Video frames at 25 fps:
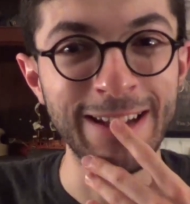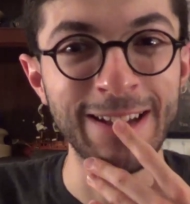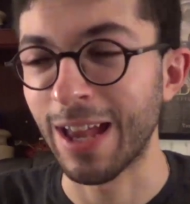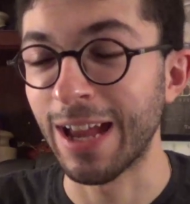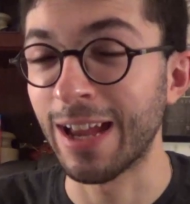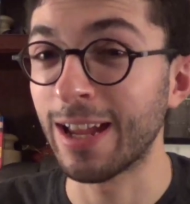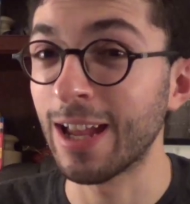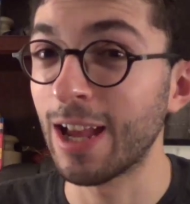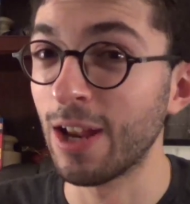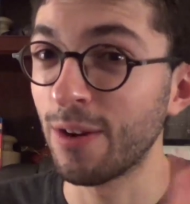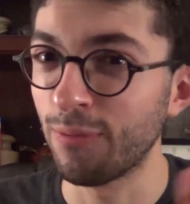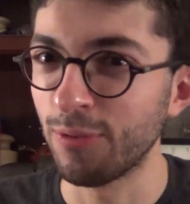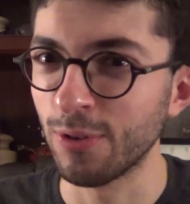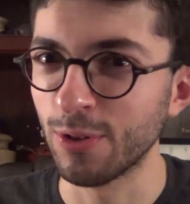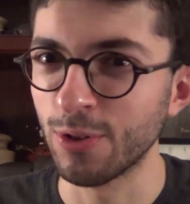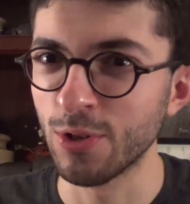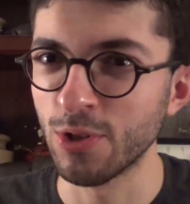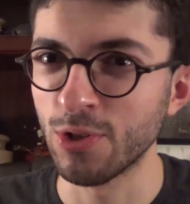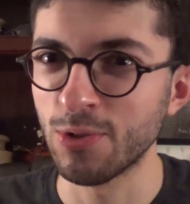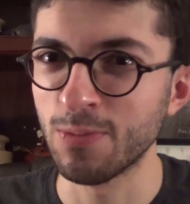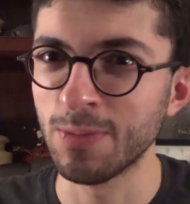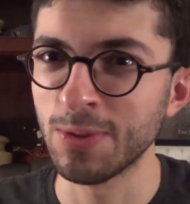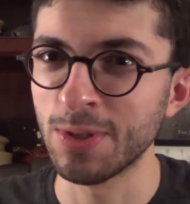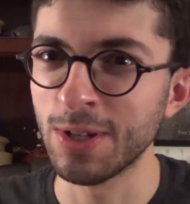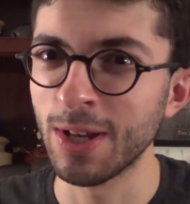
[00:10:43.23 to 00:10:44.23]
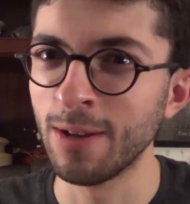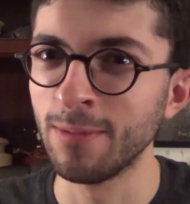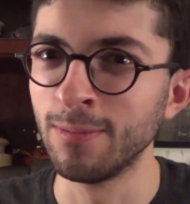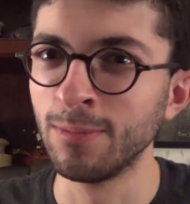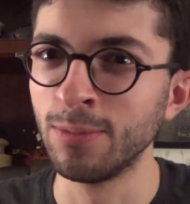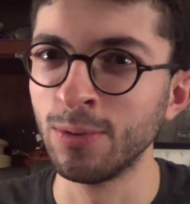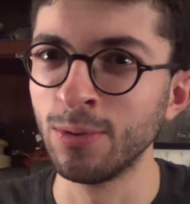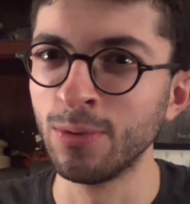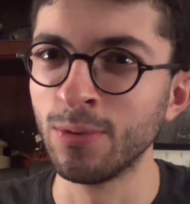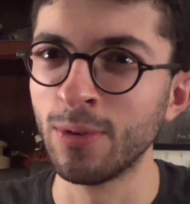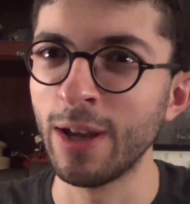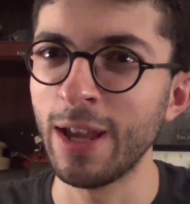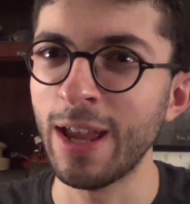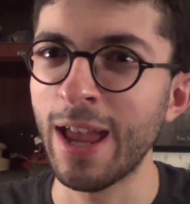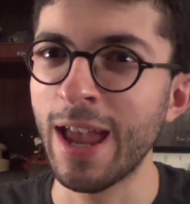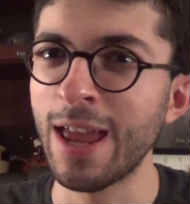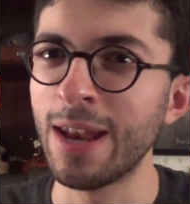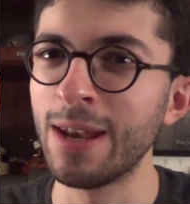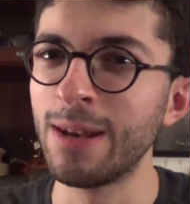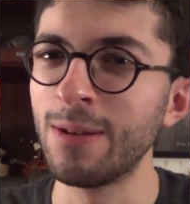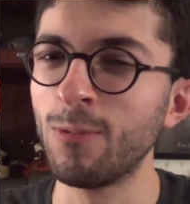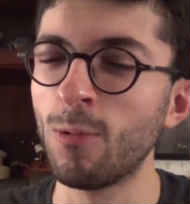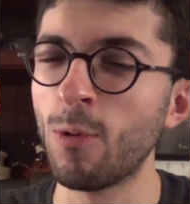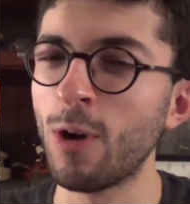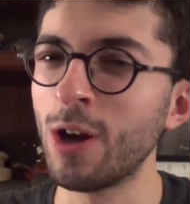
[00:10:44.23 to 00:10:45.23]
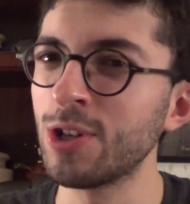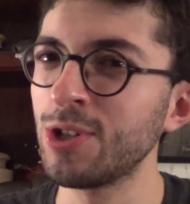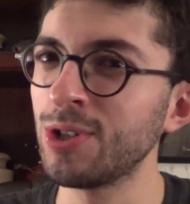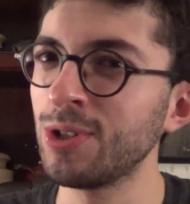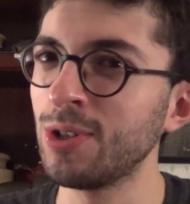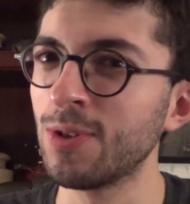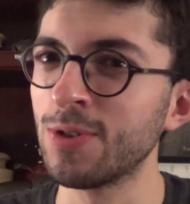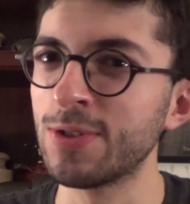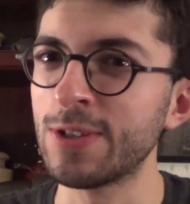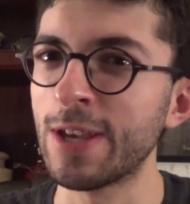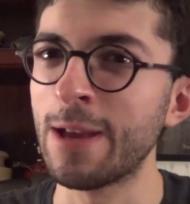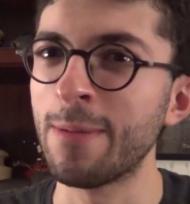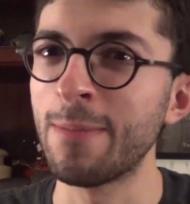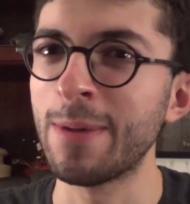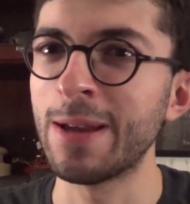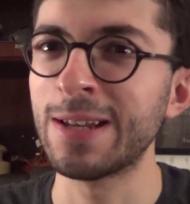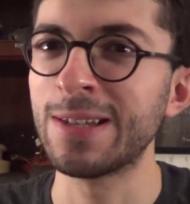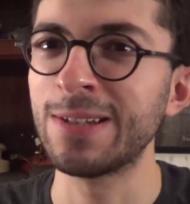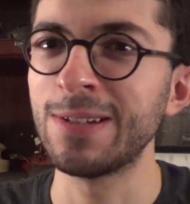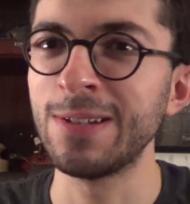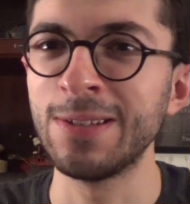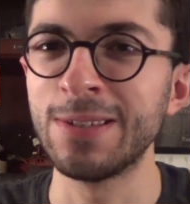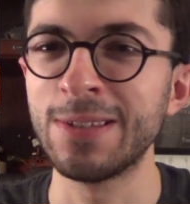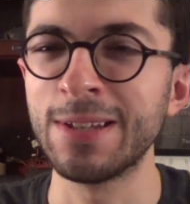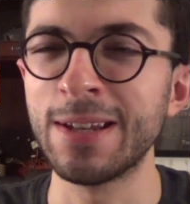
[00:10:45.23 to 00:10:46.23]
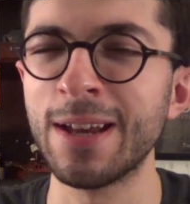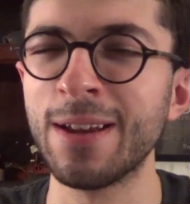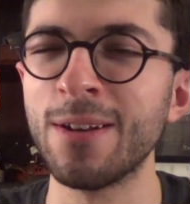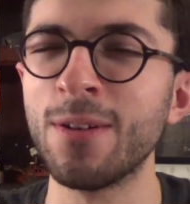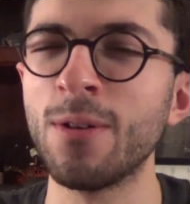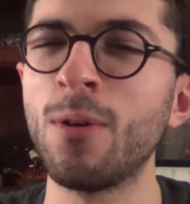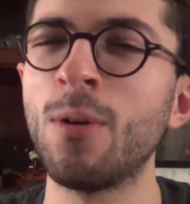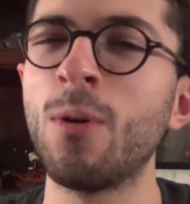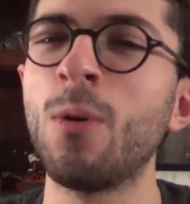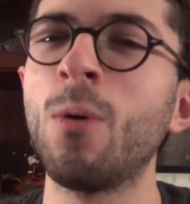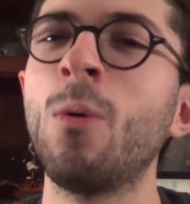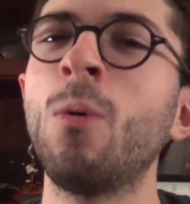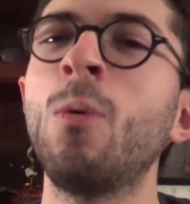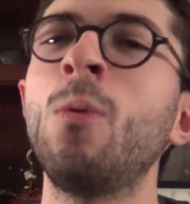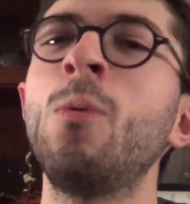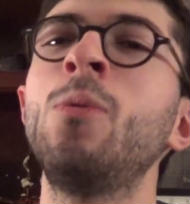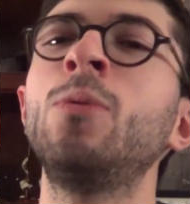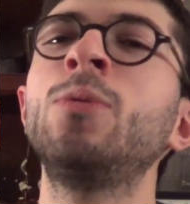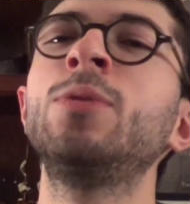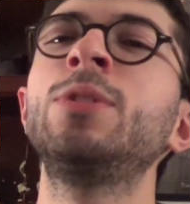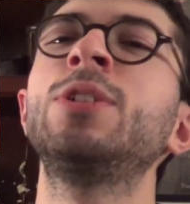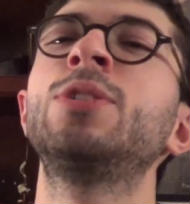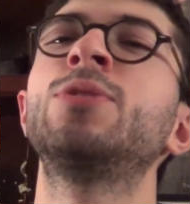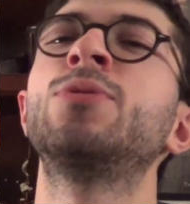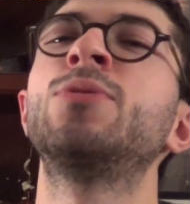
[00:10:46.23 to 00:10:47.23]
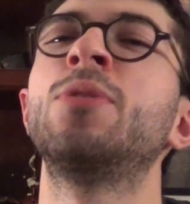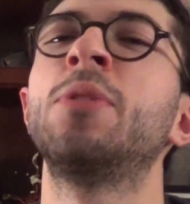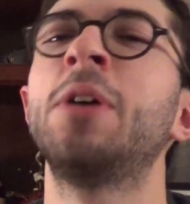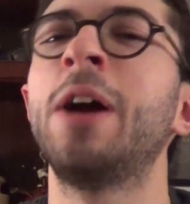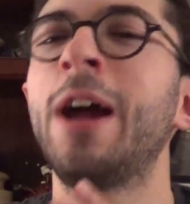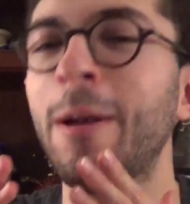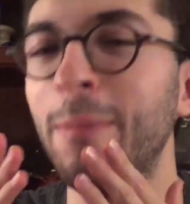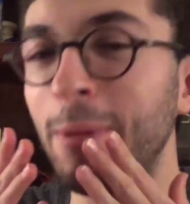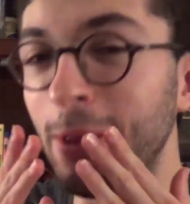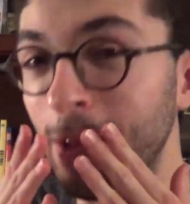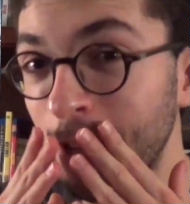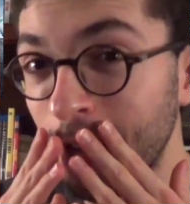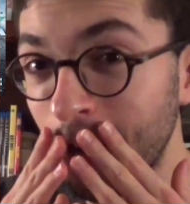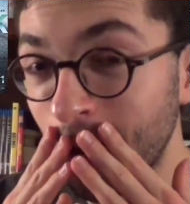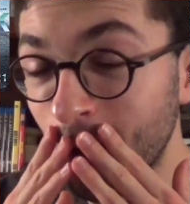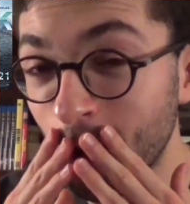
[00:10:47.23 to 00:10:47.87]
I got it for Christmas on Blu-ray, and watching those IMAX scenes again, holy crap.